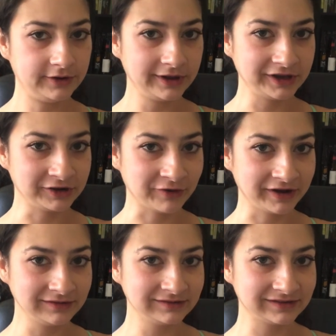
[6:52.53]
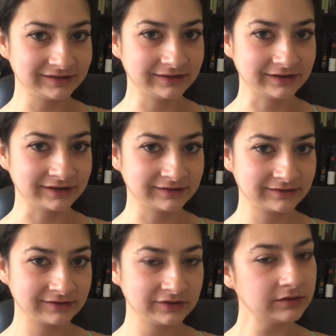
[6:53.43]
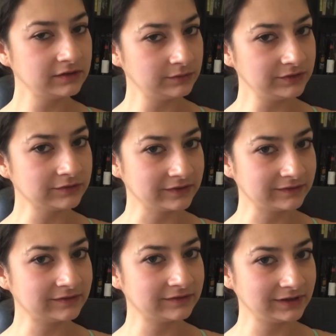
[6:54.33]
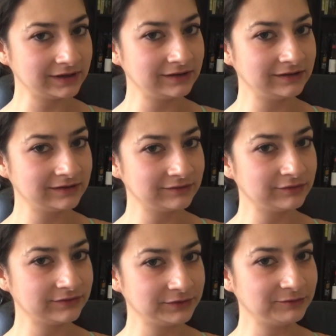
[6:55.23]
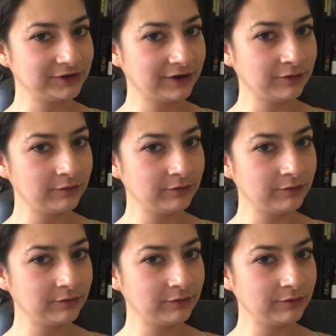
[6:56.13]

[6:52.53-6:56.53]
anyway, did the thing. Like, do we trust this lady reviewing beer?